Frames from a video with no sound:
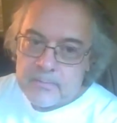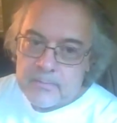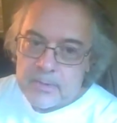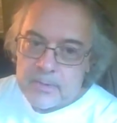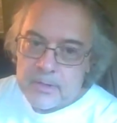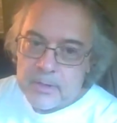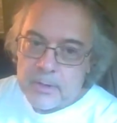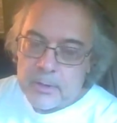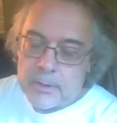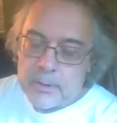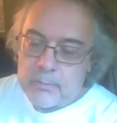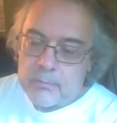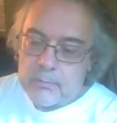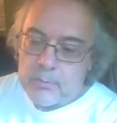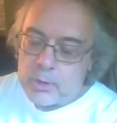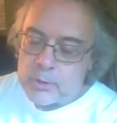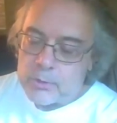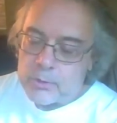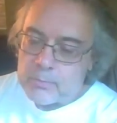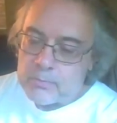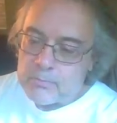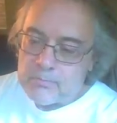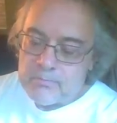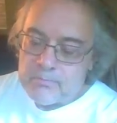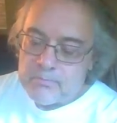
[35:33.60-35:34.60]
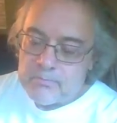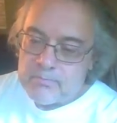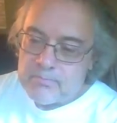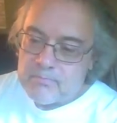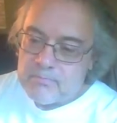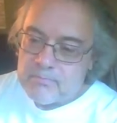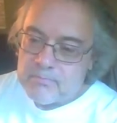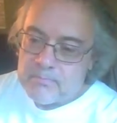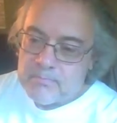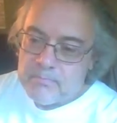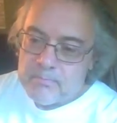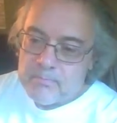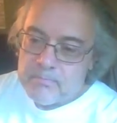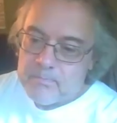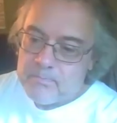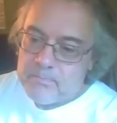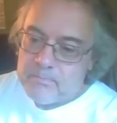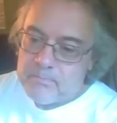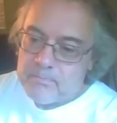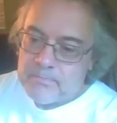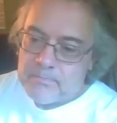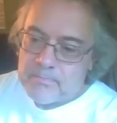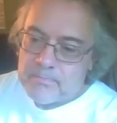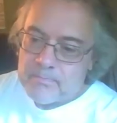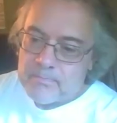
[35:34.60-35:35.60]
you know, just.
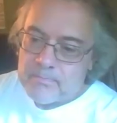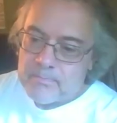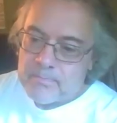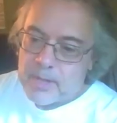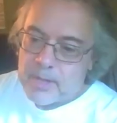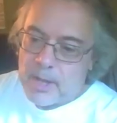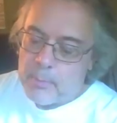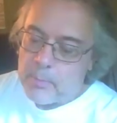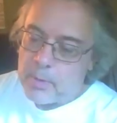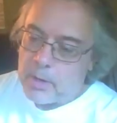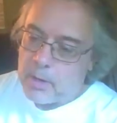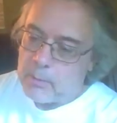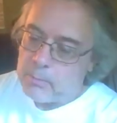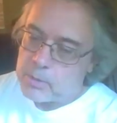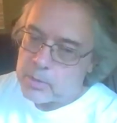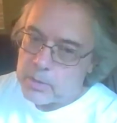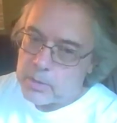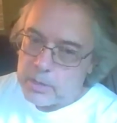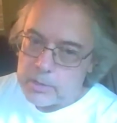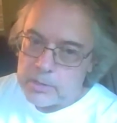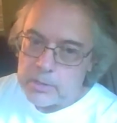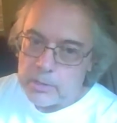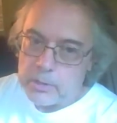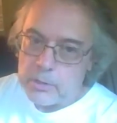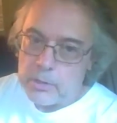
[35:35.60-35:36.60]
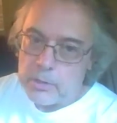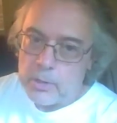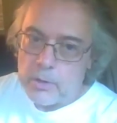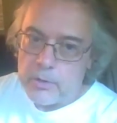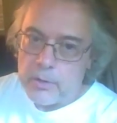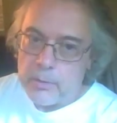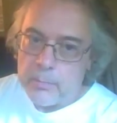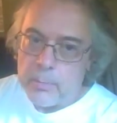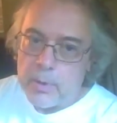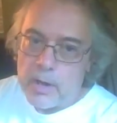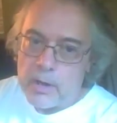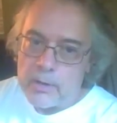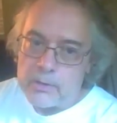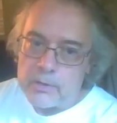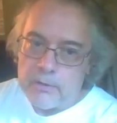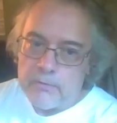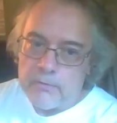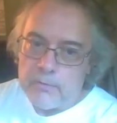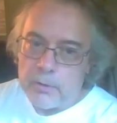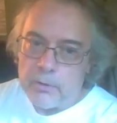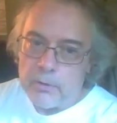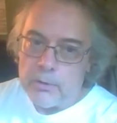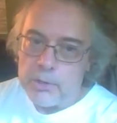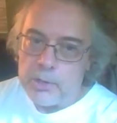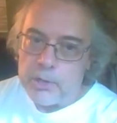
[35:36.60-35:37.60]
I mean, I'm just going to send you all the positive
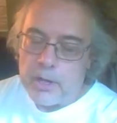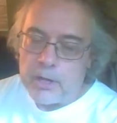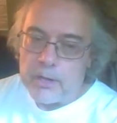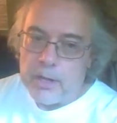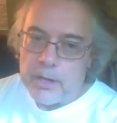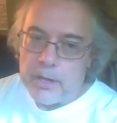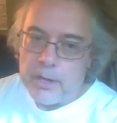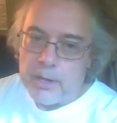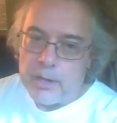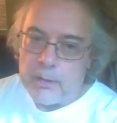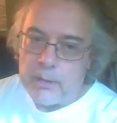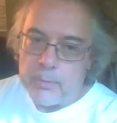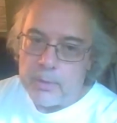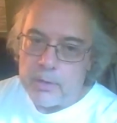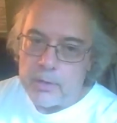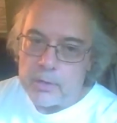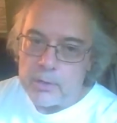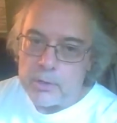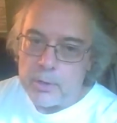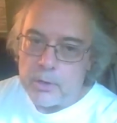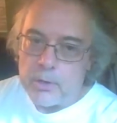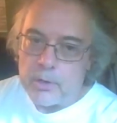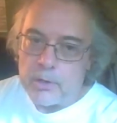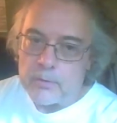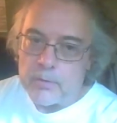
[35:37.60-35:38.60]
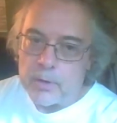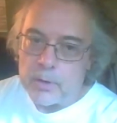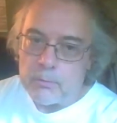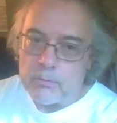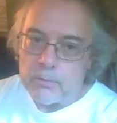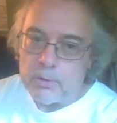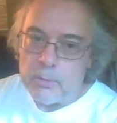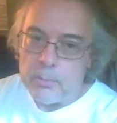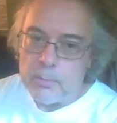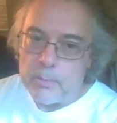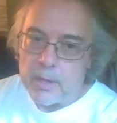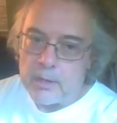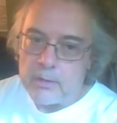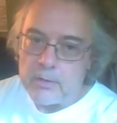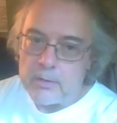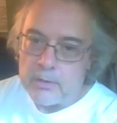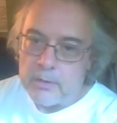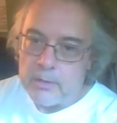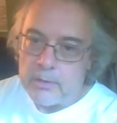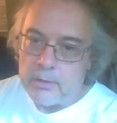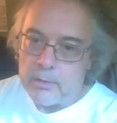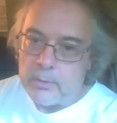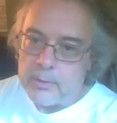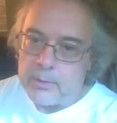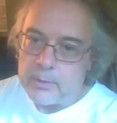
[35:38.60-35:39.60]
energy I can because y'all have got a real mess to
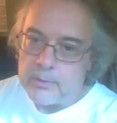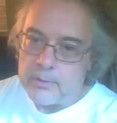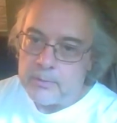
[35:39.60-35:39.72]
deal